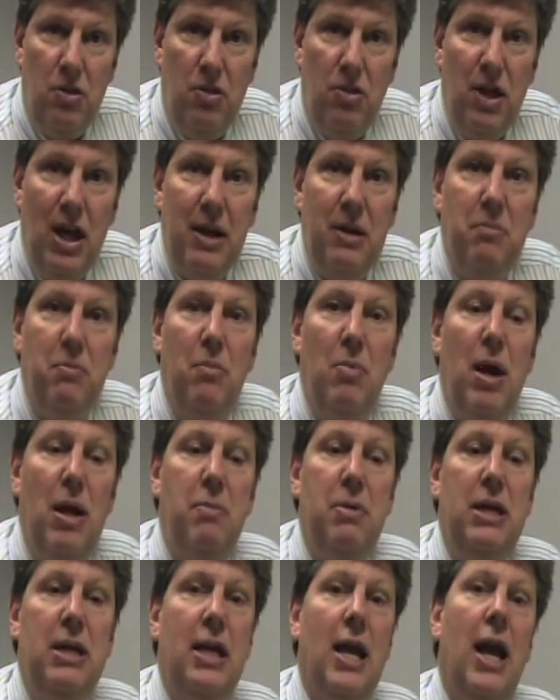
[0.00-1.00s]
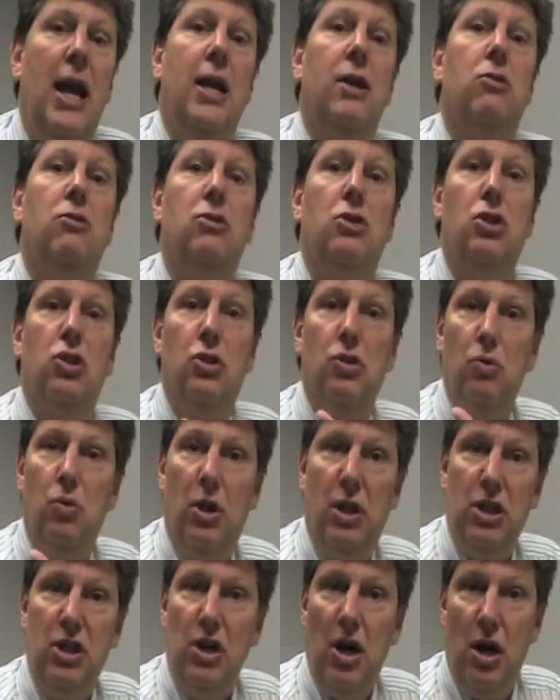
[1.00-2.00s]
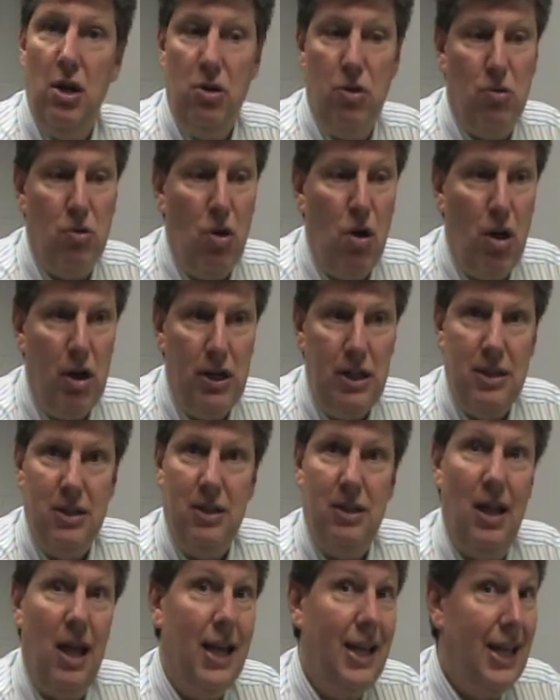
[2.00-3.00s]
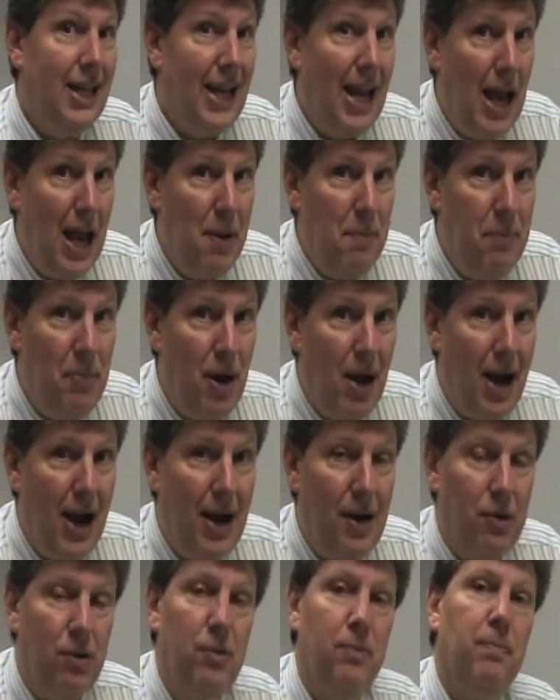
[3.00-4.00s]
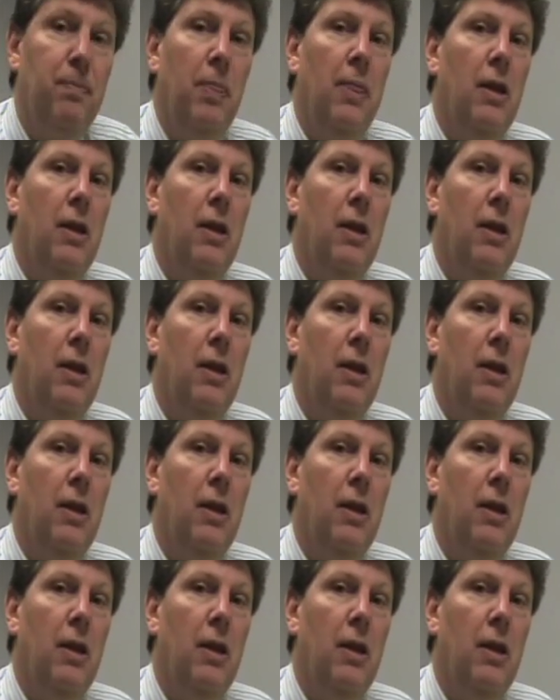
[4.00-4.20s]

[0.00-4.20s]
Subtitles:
that maybe cater to a younger audience, like an Empire,